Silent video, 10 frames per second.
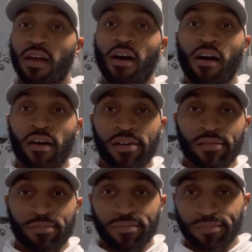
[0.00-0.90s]

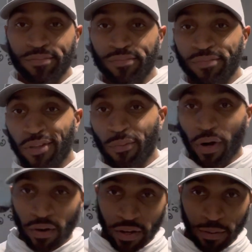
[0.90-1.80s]
um,
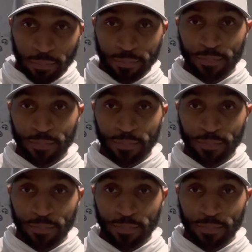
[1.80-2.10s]
welcome.